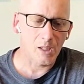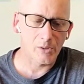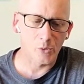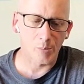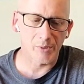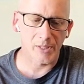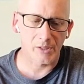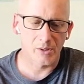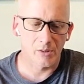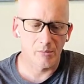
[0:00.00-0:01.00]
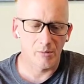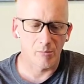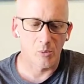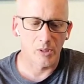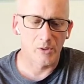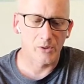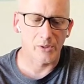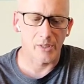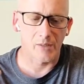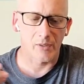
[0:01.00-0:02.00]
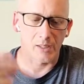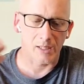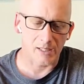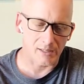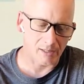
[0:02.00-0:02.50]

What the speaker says: Dual protection, more energy saving and easy